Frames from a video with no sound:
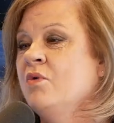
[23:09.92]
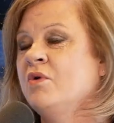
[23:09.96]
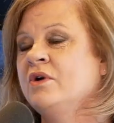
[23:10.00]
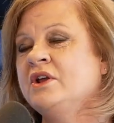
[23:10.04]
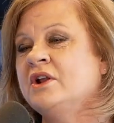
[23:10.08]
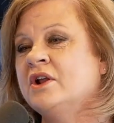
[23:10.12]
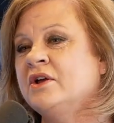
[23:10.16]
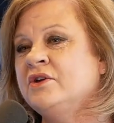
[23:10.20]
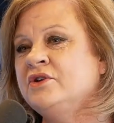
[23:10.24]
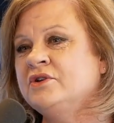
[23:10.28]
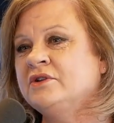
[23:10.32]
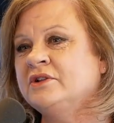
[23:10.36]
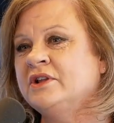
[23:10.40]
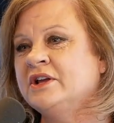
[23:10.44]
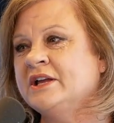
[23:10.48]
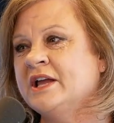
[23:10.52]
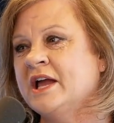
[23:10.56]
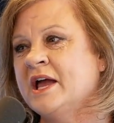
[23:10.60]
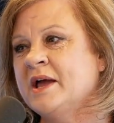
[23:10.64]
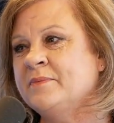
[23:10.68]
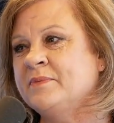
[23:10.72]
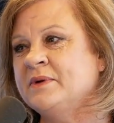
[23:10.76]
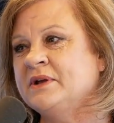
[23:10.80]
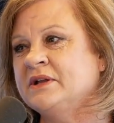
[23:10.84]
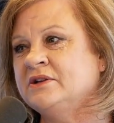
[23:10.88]
you look
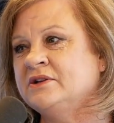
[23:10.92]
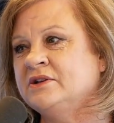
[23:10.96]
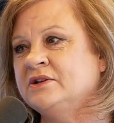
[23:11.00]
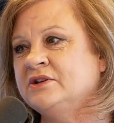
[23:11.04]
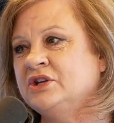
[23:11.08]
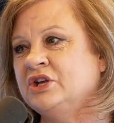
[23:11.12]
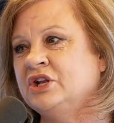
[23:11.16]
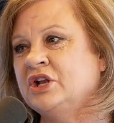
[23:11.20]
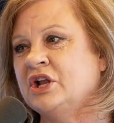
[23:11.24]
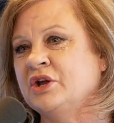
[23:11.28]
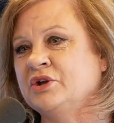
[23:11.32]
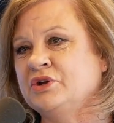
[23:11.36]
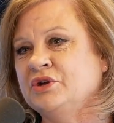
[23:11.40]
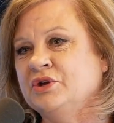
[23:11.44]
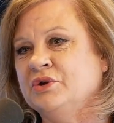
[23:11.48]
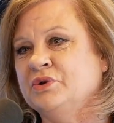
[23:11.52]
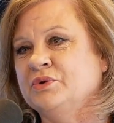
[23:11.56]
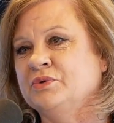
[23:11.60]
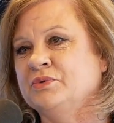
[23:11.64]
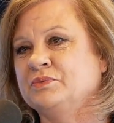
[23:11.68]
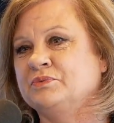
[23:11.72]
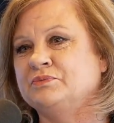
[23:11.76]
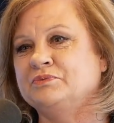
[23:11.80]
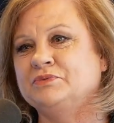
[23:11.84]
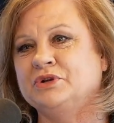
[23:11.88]
up and
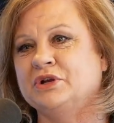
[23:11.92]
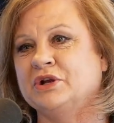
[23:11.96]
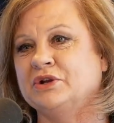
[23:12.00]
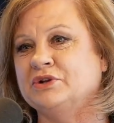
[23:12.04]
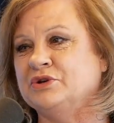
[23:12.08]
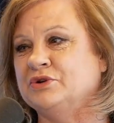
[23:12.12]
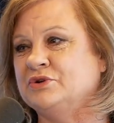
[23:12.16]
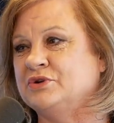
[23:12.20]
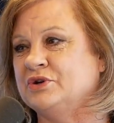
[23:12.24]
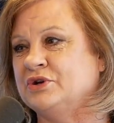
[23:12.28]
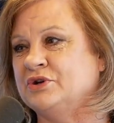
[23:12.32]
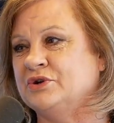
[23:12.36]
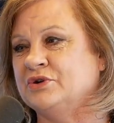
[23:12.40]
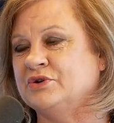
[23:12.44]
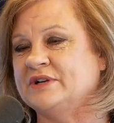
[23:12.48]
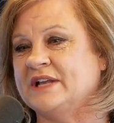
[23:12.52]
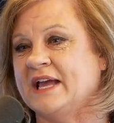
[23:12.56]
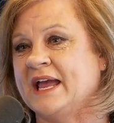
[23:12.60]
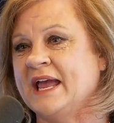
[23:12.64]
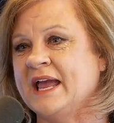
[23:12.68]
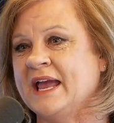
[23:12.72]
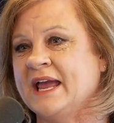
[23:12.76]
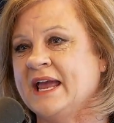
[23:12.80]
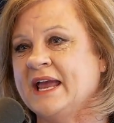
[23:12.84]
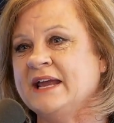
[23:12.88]
you do your
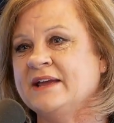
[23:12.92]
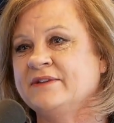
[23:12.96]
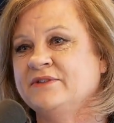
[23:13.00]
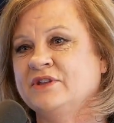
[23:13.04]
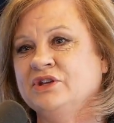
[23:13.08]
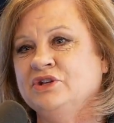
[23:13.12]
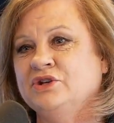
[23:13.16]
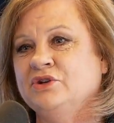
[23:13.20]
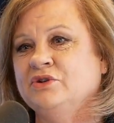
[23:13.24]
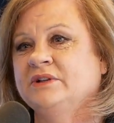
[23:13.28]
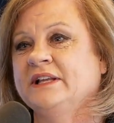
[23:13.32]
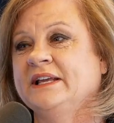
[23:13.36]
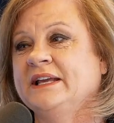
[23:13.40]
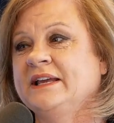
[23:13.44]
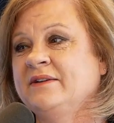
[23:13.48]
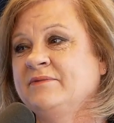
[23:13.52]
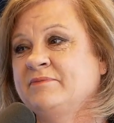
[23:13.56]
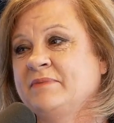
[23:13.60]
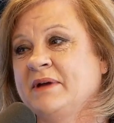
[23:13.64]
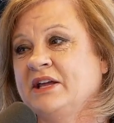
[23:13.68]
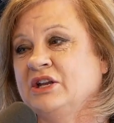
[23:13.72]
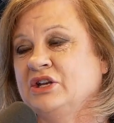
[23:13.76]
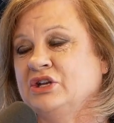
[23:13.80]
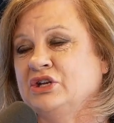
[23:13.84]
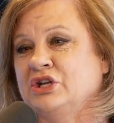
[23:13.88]
day, and then you leave
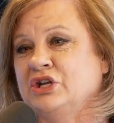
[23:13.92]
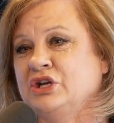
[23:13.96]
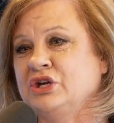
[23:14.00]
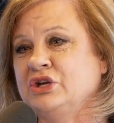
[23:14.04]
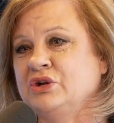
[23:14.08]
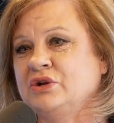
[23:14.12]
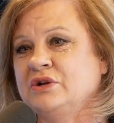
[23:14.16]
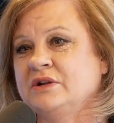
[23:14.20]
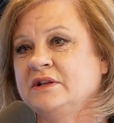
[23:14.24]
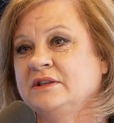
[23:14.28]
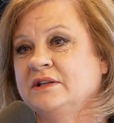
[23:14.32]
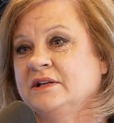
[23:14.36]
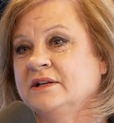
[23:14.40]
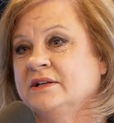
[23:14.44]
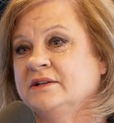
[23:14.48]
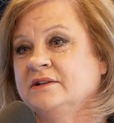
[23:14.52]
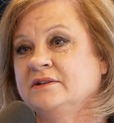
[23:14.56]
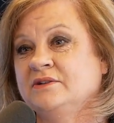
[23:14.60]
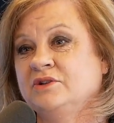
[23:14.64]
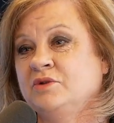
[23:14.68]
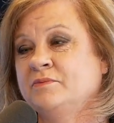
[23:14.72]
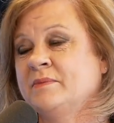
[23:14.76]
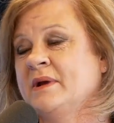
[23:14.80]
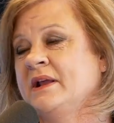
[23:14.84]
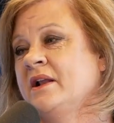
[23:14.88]
at noon, and
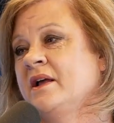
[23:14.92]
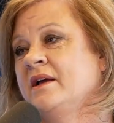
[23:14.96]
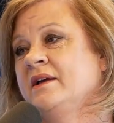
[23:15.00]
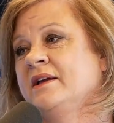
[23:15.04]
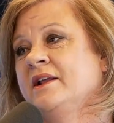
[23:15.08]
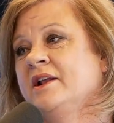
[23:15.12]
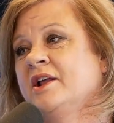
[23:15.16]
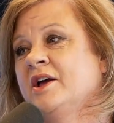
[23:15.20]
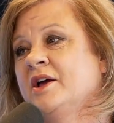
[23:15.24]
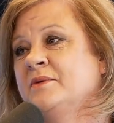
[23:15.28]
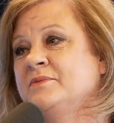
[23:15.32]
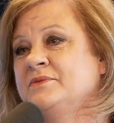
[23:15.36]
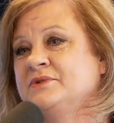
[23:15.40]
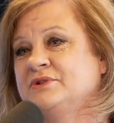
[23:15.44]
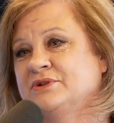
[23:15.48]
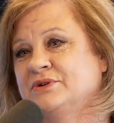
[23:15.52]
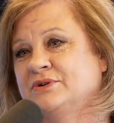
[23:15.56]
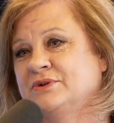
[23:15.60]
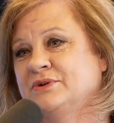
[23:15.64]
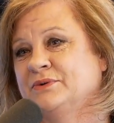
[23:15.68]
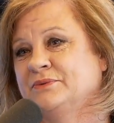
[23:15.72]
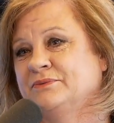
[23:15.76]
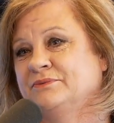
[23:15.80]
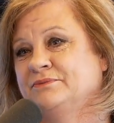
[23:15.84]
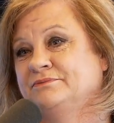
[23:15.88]
then you may not get home
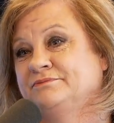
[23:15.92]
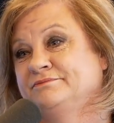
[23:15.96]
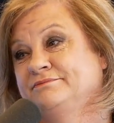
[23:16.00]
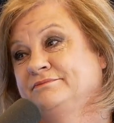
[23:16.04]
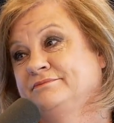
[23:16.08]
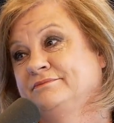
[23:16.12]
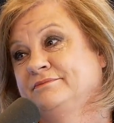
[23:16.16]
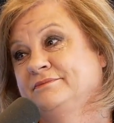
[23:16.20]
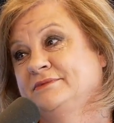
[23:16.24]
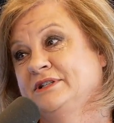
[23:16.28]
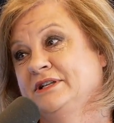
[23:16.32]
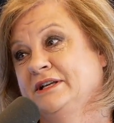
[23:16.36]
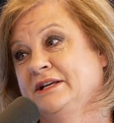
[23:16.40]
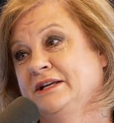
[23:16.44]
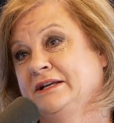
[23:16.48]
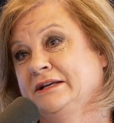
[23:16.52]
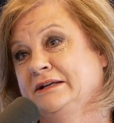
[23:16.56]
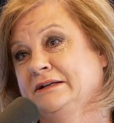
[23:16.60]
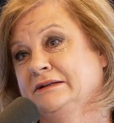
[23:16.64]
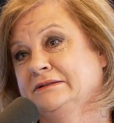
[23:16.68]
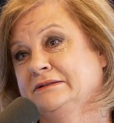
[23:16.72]
till 6,